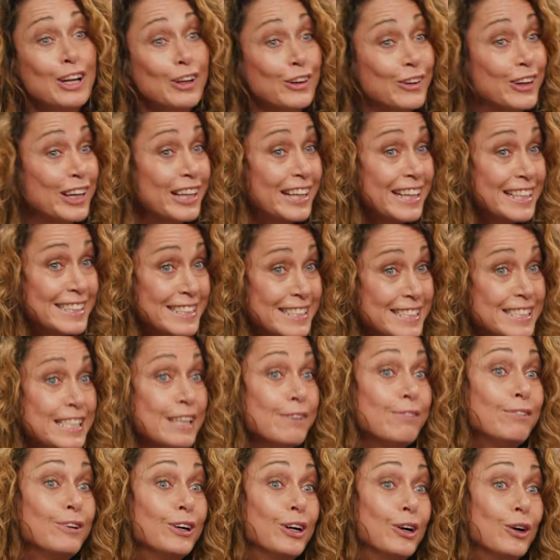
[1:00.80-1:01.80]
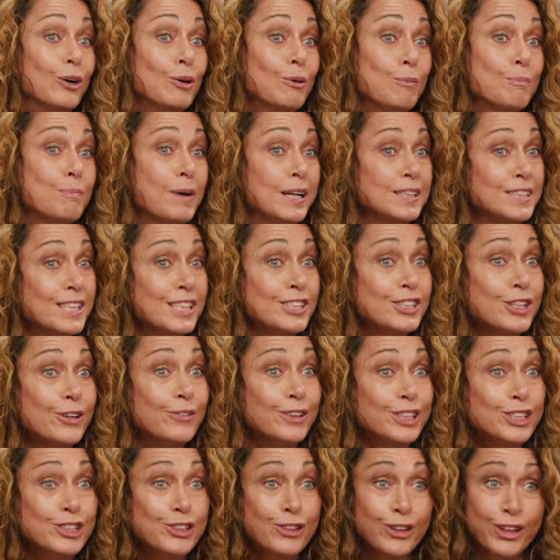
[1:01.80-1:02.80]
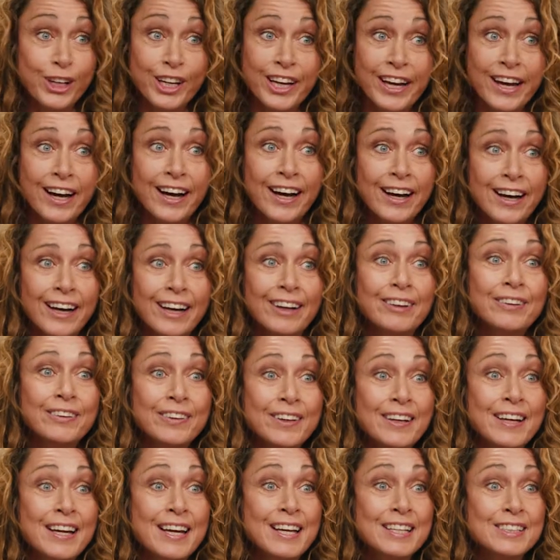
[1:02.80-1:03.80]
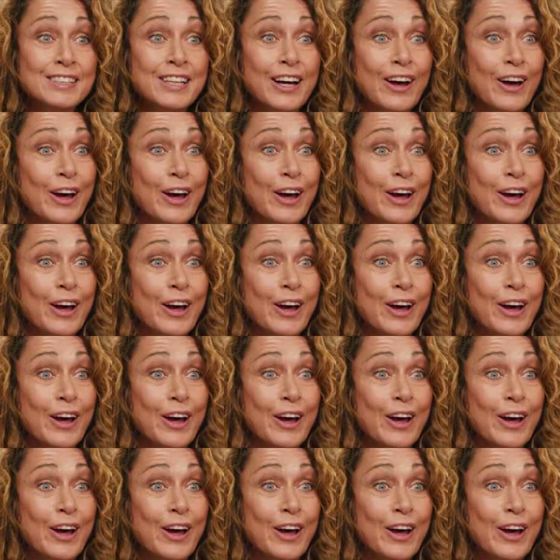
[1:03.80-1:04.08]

look, it is difficult, but did you insure your car? So yes,